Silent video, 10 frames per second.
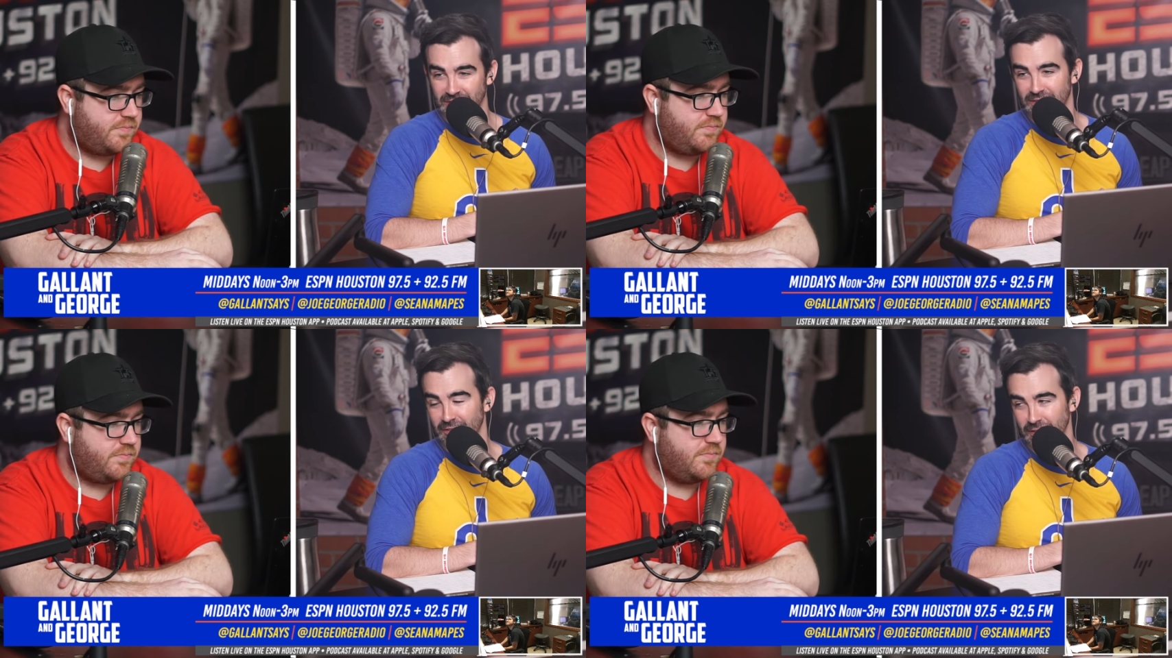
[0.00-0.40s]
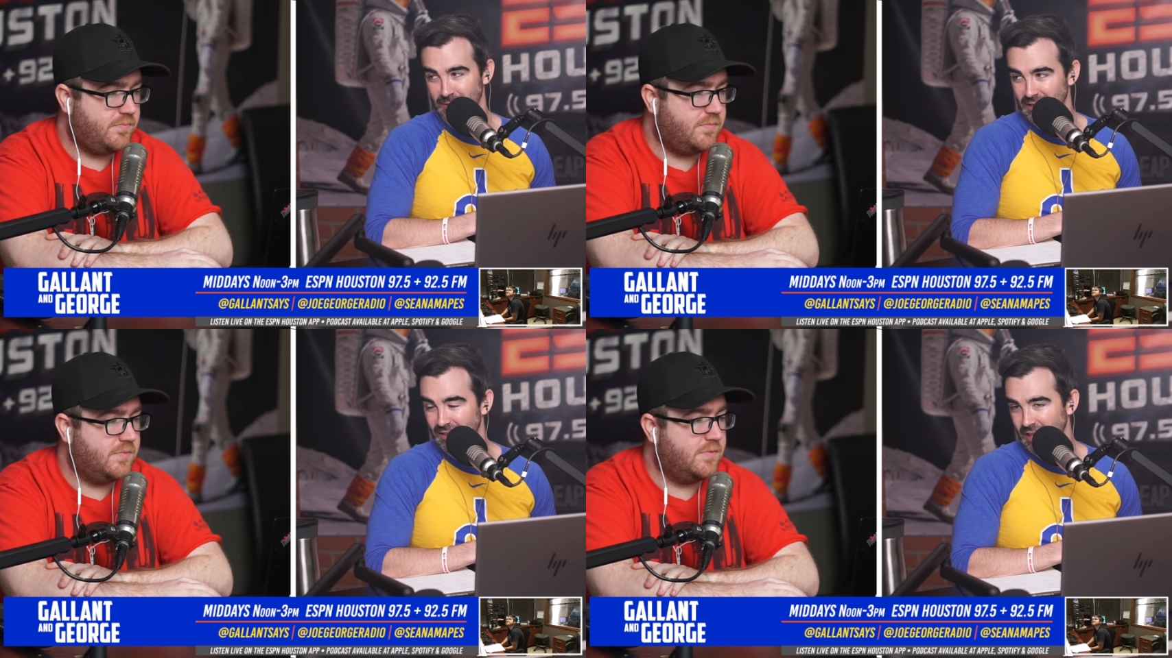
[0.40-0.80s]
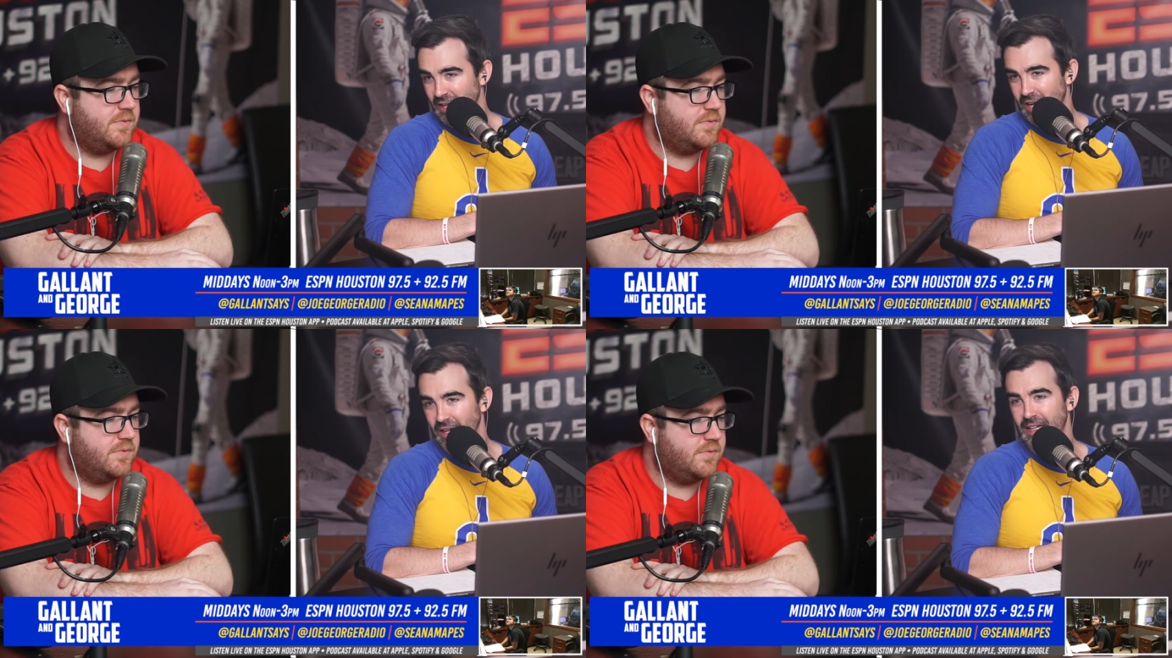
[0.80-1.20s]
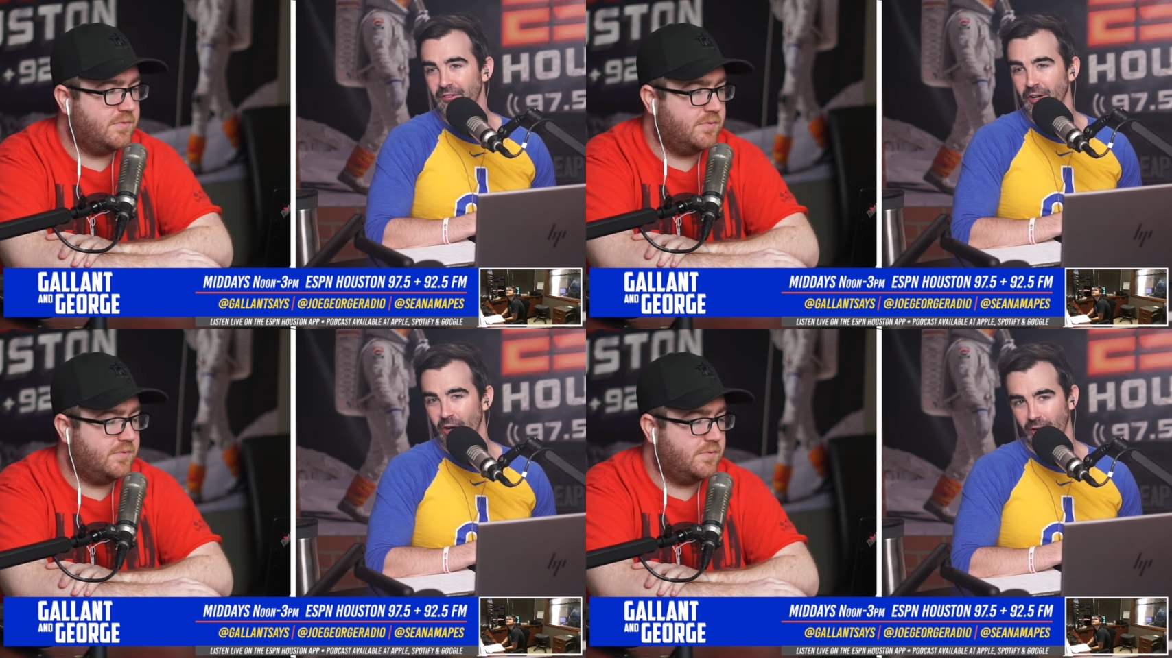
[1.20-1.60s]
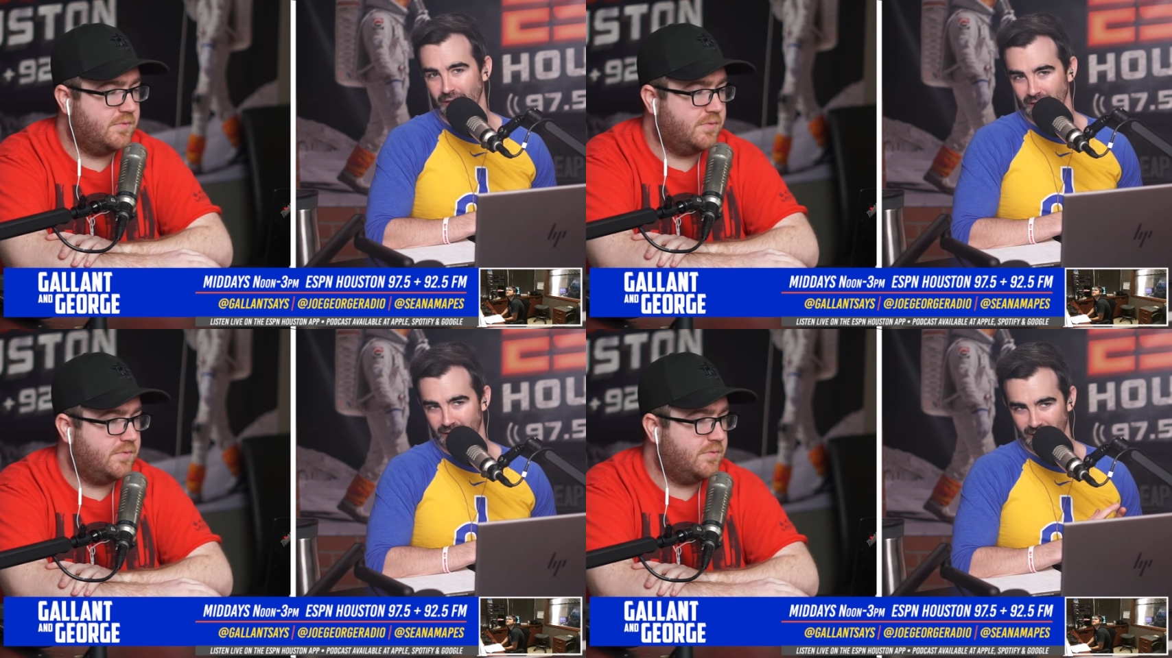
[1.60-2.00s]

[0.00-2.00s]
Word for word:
Speaker 1: She did very well. Uh, Kevin Hart.